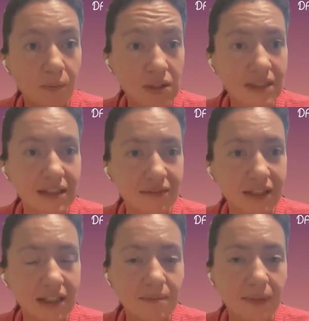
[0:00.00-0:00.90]

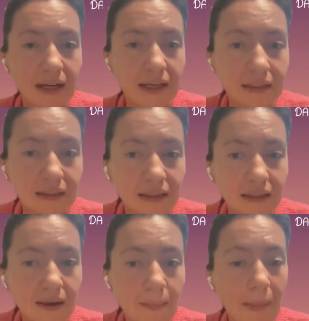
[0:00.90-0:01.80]
positively
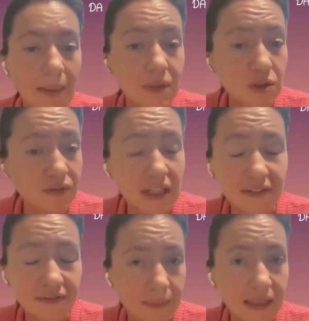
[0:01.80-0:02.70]
by members of
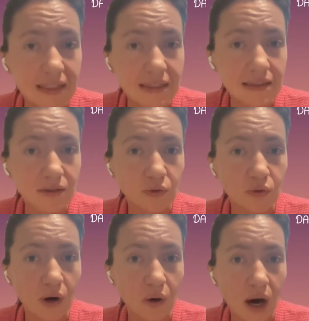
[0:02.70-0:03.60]
their families